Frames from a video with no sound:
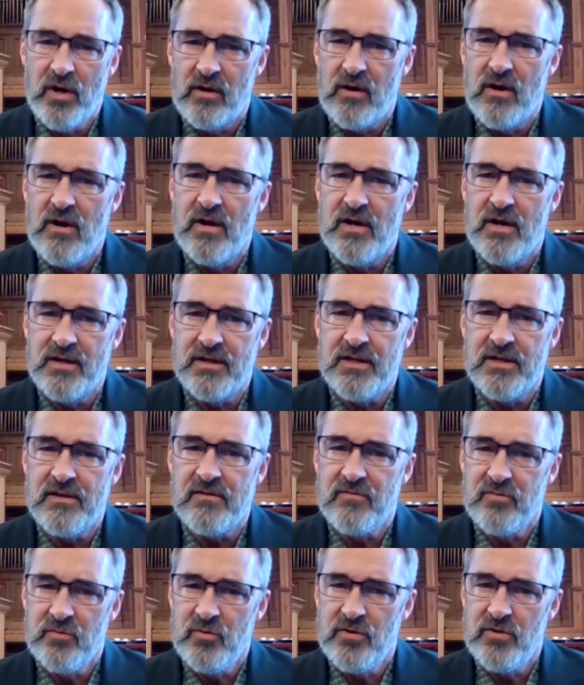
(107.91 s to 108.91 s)
We are going to
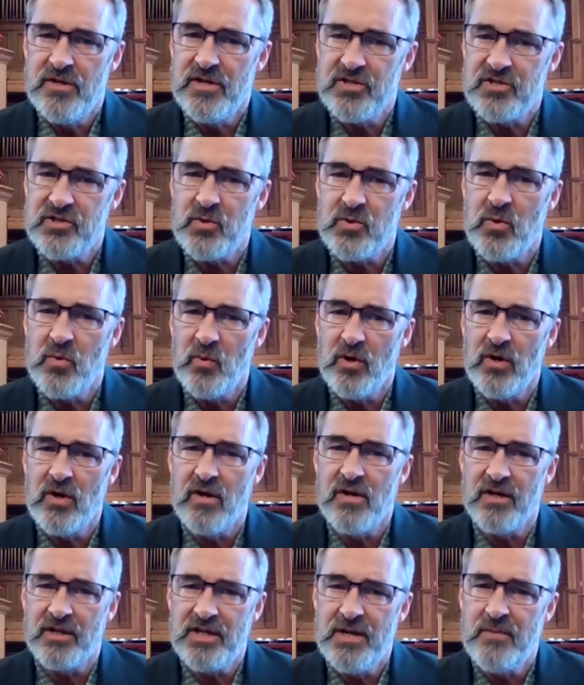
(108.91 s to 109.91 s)
get through this.
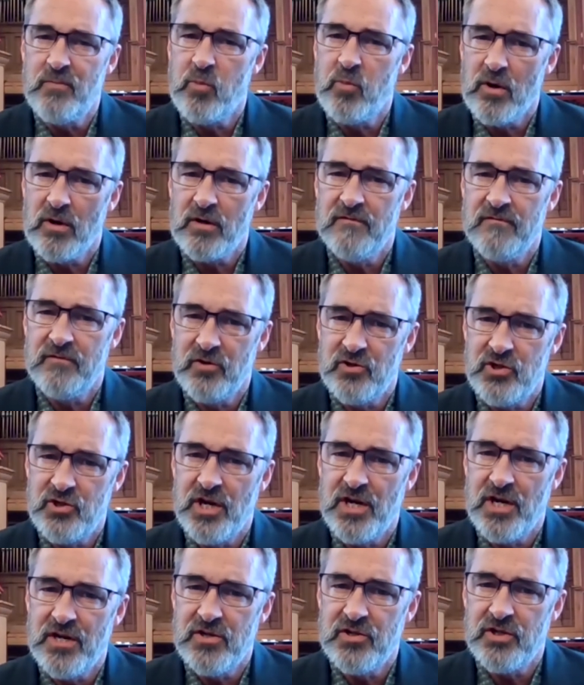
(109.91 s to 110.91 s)
We're going to keep working
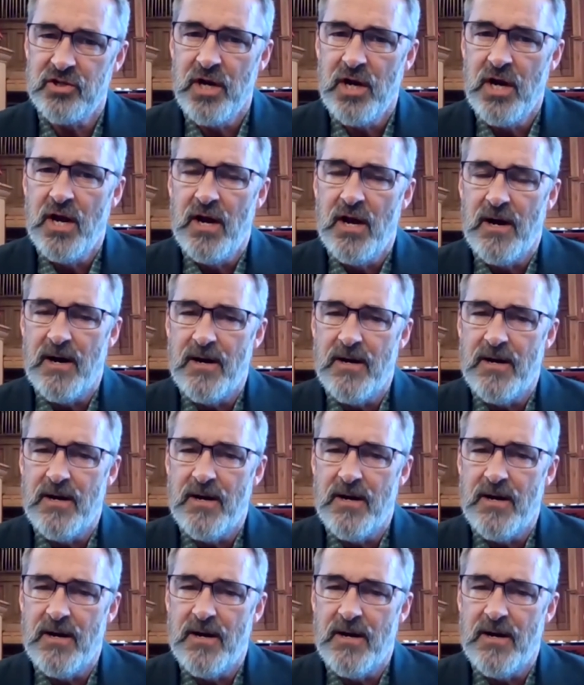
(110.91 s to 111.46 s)
for change.